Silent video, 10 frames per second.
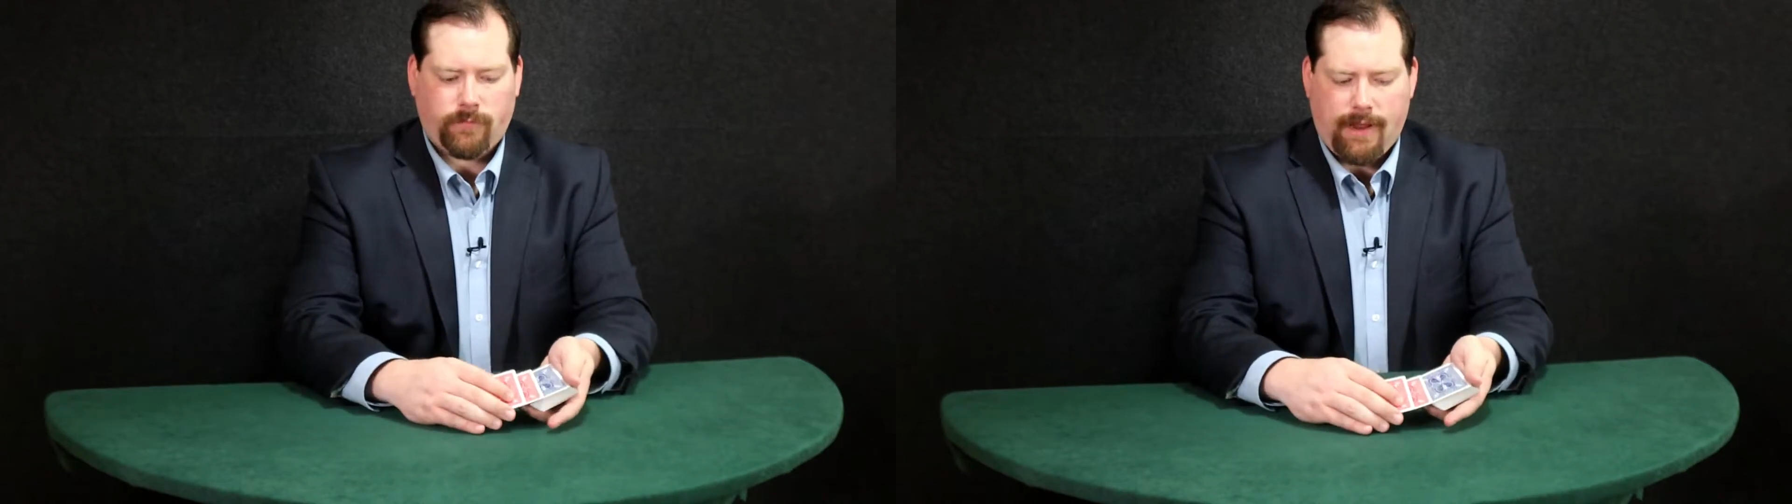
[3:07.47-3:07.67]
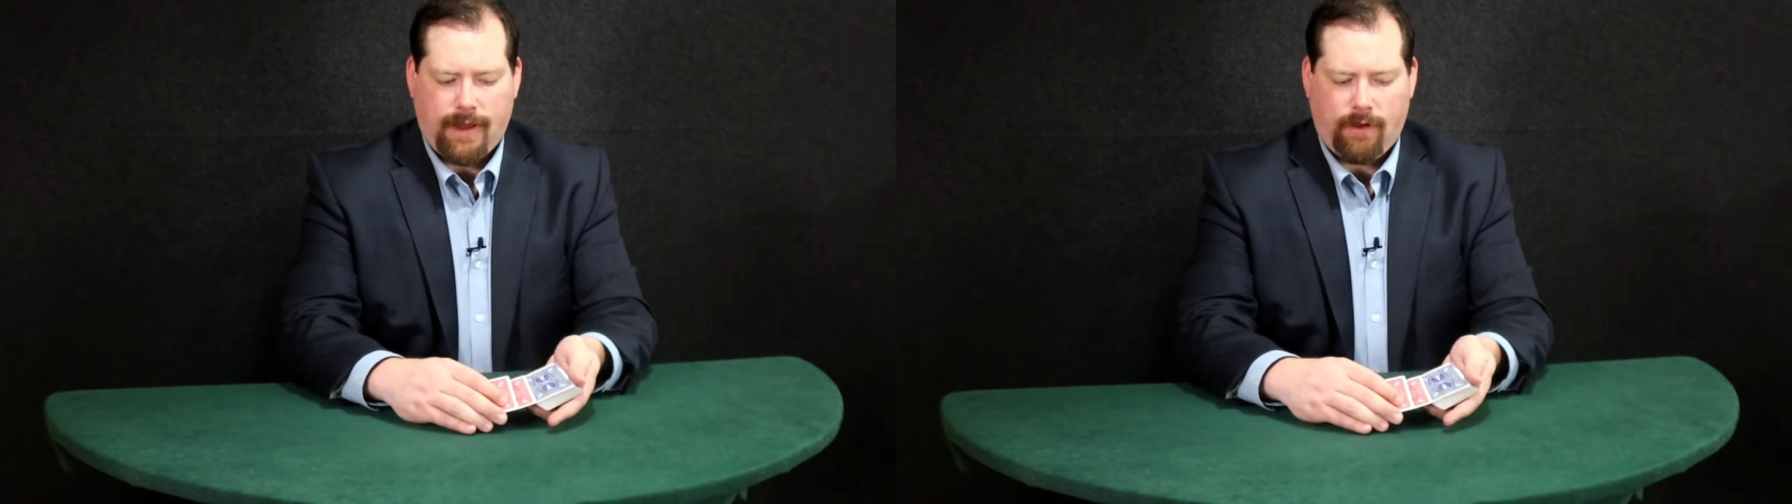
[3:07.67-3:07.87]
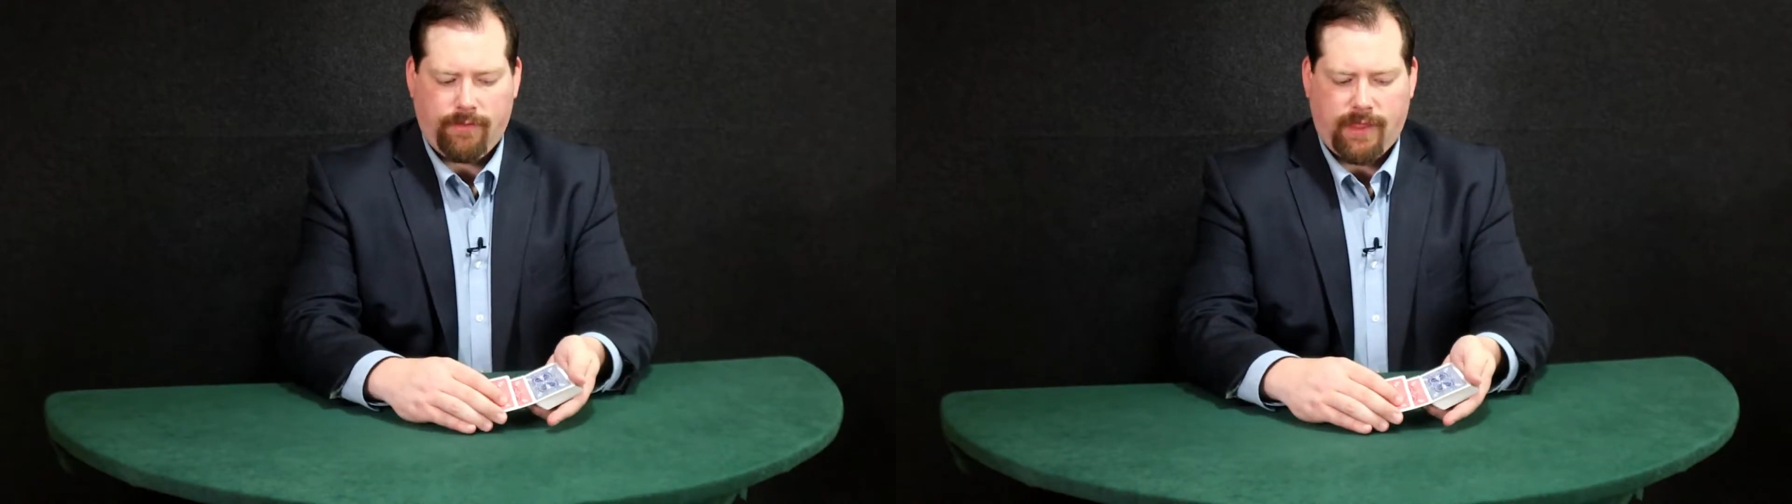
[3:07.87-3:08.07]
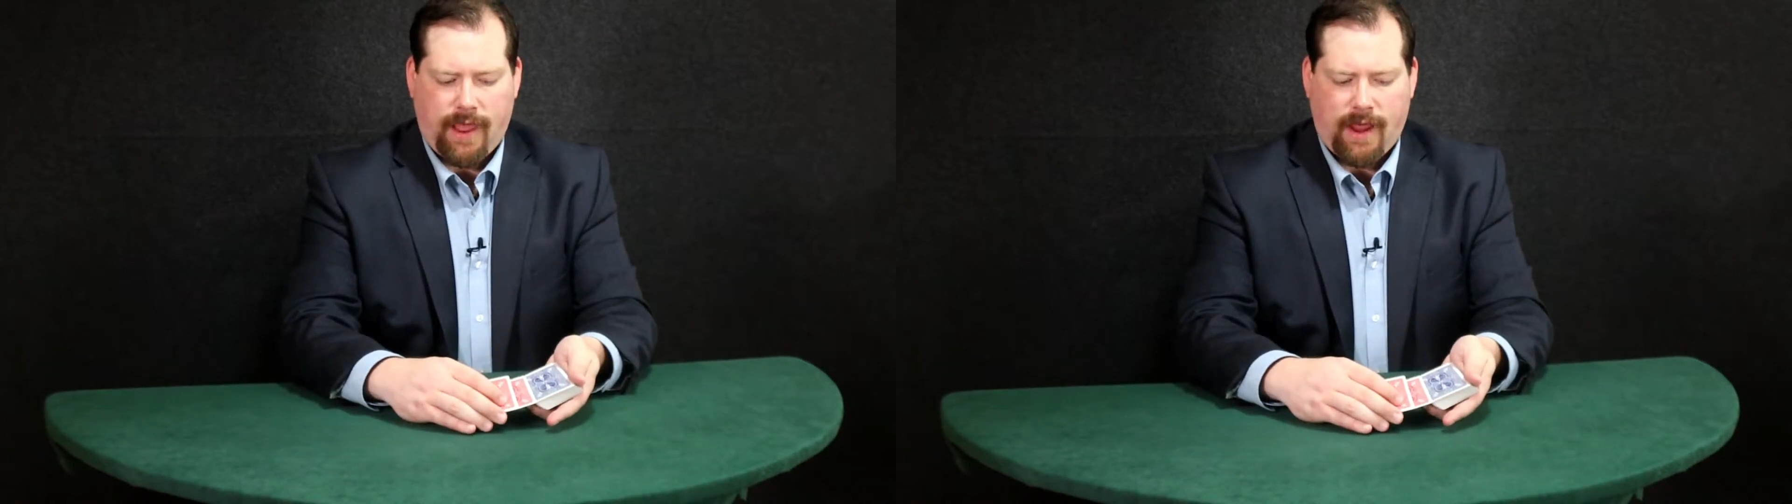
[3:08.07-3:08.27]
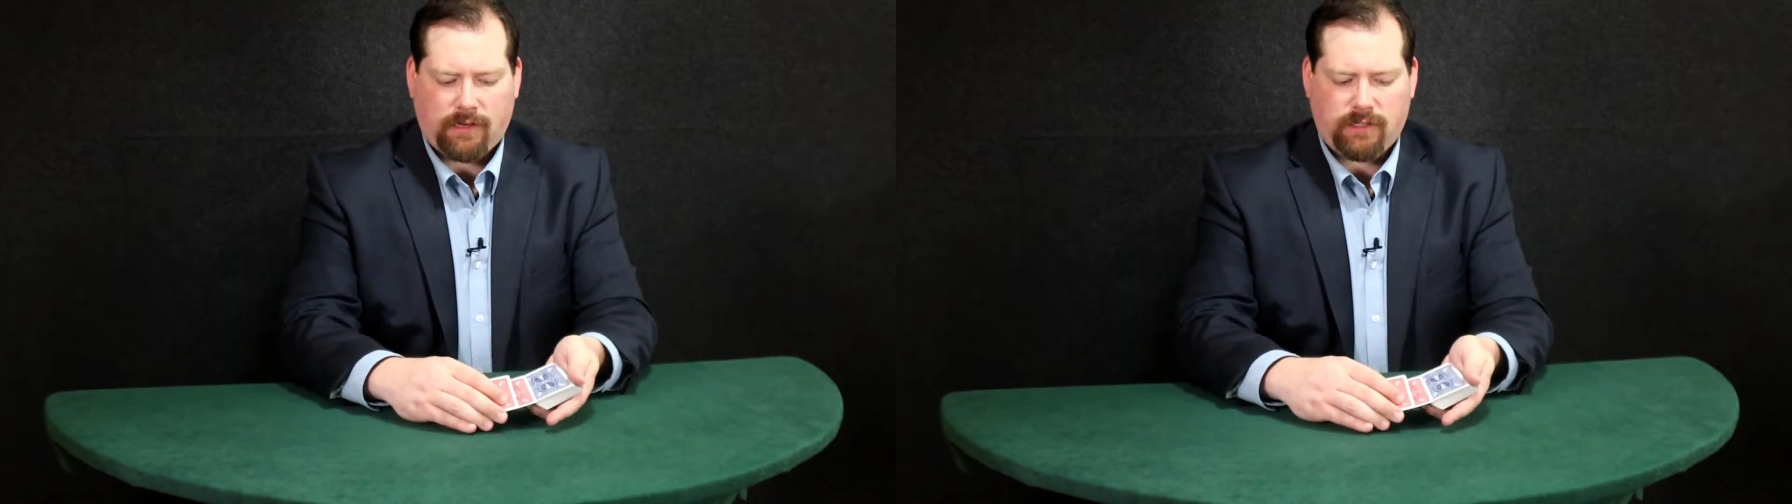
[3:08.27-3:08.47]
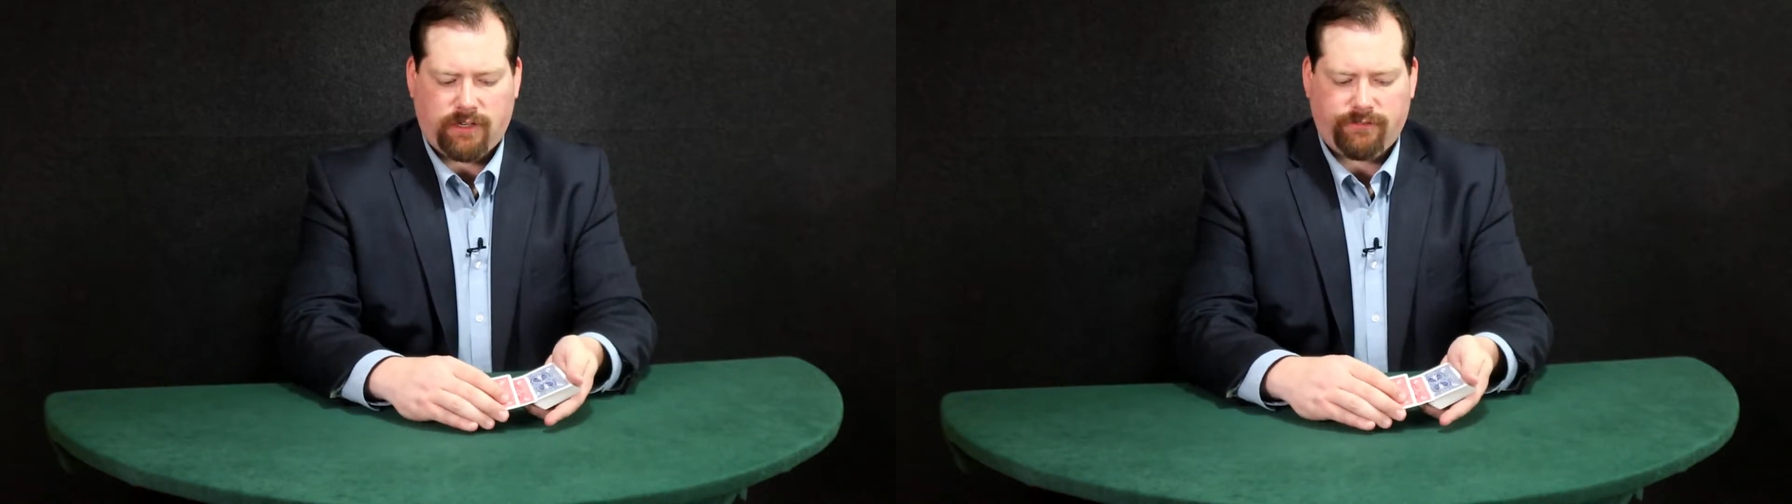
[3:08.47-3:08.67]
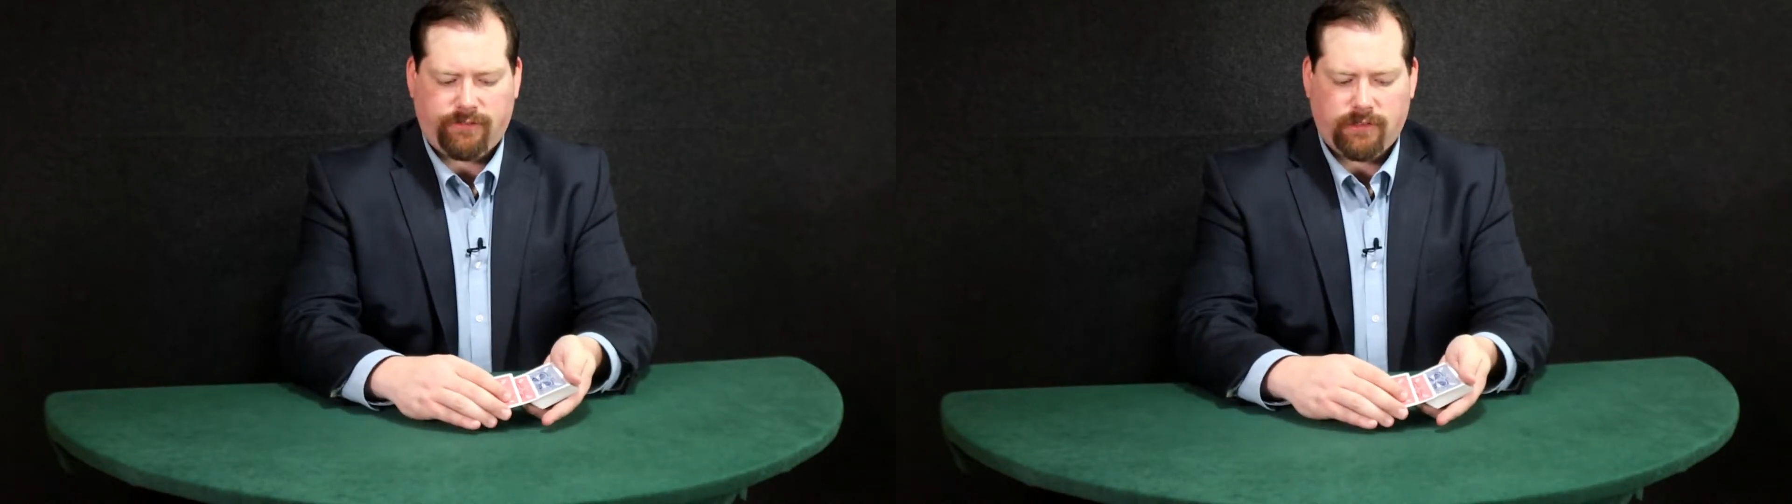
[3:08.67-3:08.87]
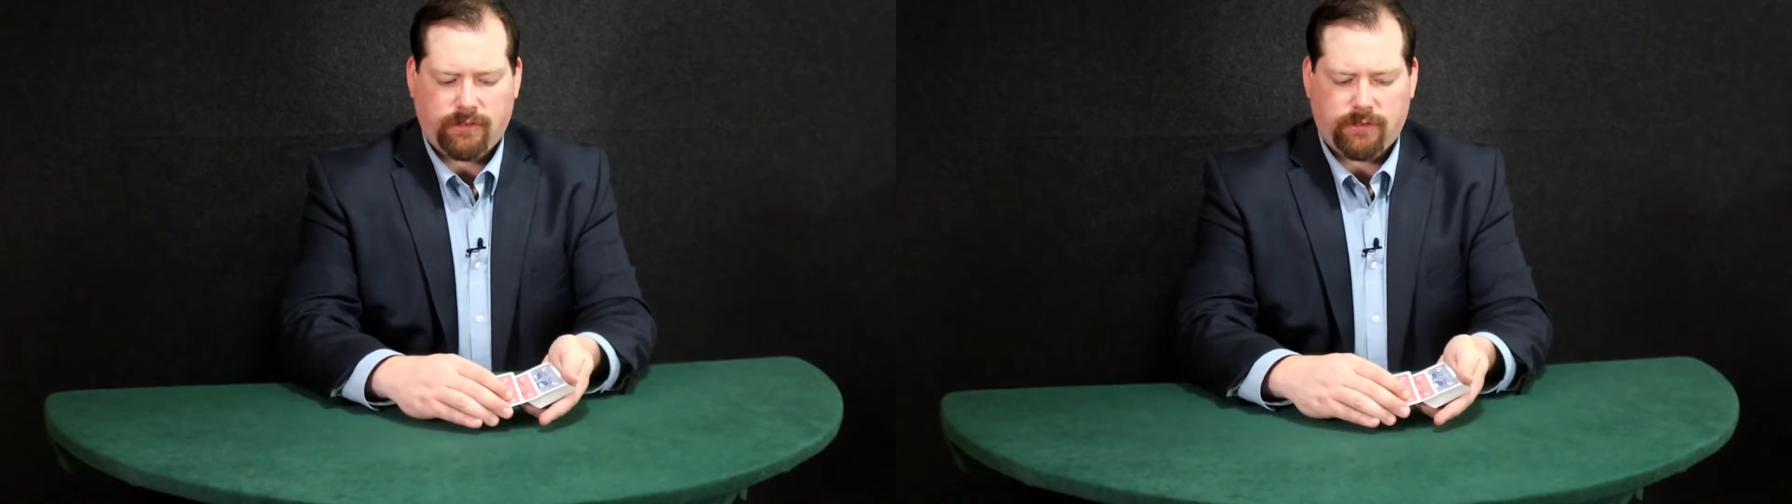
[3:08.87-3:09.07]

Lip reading: And now in the act of